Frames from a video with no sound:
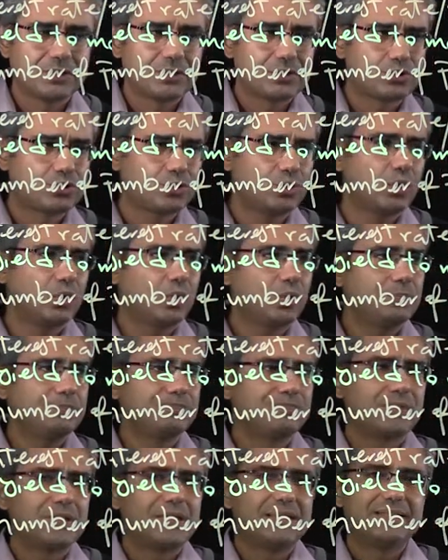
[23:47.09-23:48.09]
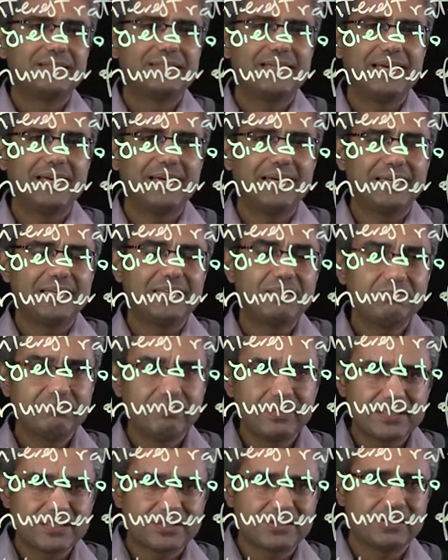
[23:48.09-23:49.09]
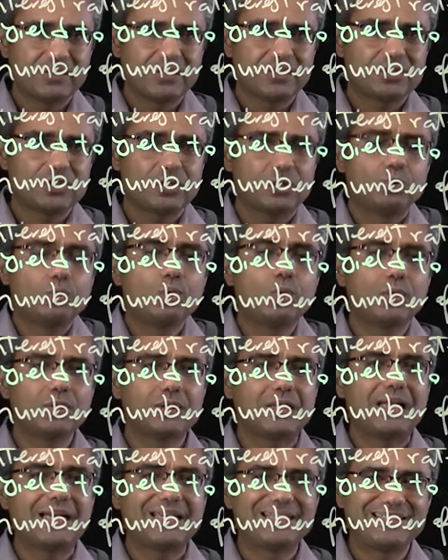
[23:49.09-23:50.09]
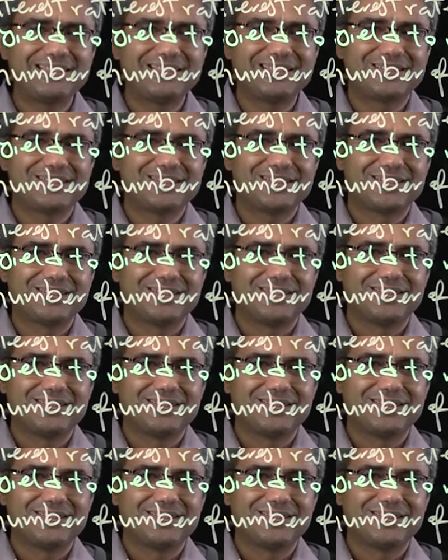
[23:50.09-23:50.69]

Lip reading: So the investors don't like it